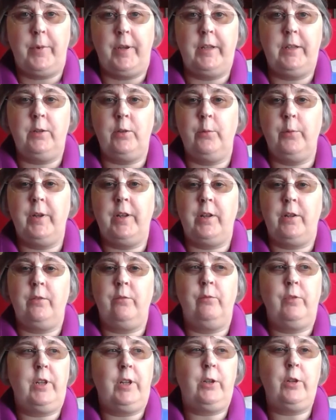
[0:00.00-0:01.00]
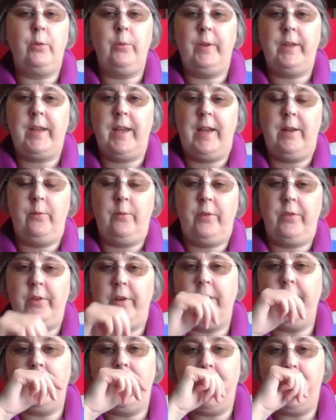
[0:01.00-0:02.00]
But no, we had a good weekend
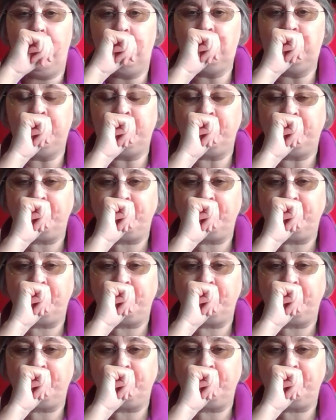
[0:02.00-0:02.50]
with her.